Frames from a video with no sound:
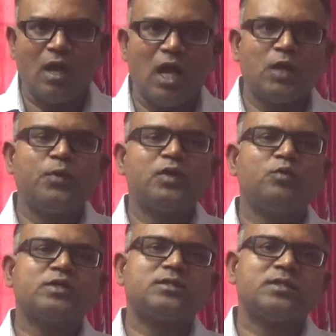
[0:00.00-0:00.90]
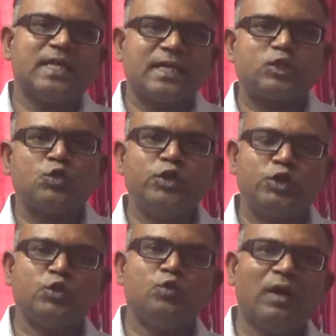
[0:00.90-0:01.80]
Akbar was next to
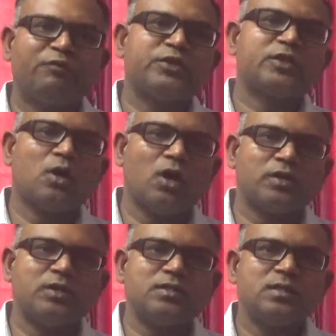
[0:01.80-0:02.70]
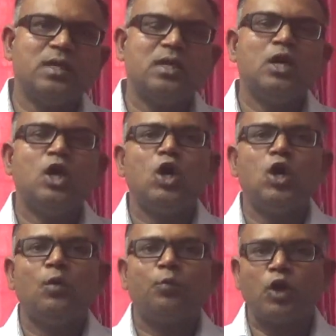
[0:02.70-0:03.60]
issue official orders
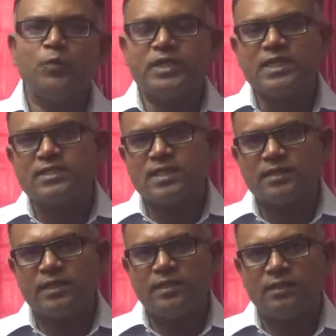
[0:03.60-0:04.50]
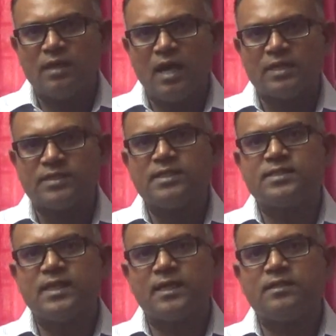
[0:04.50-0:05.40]
prohibiting Sati, and since
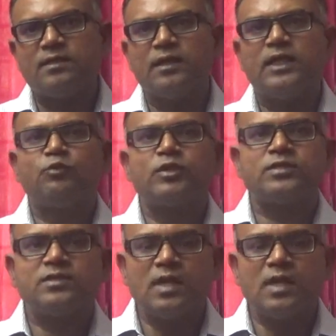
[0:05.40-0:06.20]
then it was